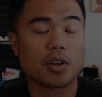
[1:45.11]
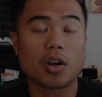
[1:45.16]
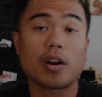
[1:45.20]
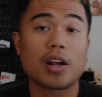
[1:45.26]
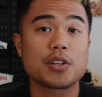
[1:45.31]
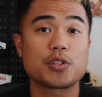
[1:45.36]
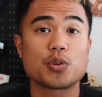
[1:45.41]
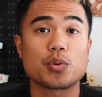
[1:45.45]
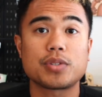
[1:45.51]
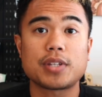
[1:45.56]
All
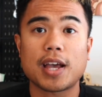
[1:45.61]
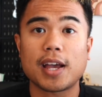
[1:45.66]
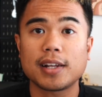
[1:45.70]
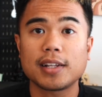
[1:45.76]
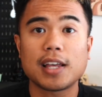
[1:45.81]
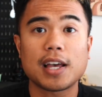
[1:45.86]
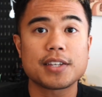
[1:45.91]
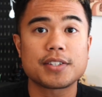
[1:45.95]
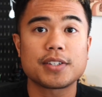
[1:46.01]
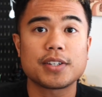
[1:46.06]
right, so
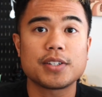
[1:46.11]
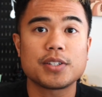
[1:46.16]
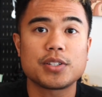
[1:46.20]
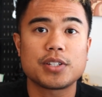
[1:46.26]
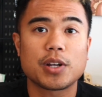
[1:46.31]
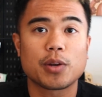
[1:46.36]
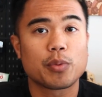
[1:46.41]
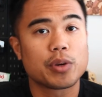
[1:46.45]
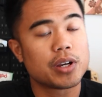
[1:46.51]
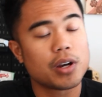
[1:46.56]
10
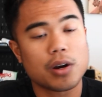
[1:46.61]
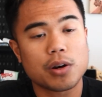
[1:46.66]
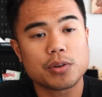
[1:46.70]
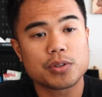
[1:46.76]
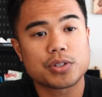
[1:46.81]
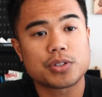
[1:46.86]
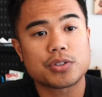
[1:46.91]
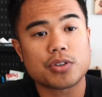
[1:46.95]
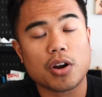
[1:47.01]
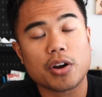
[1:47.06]
lessons, here we go.
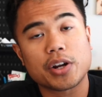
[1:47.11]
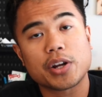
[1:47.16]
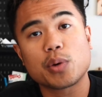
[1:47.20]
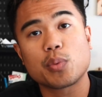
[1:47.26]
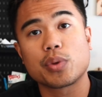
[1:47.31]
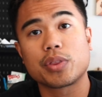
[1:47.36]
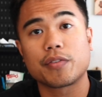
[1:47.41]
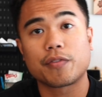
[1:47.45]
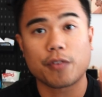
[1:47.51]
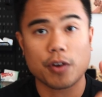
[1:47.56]
Starting
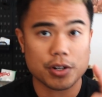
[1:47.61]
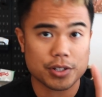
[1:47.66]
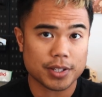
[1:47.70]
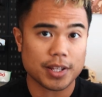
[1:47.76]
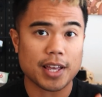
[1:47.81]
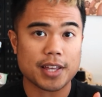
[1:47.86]
with the first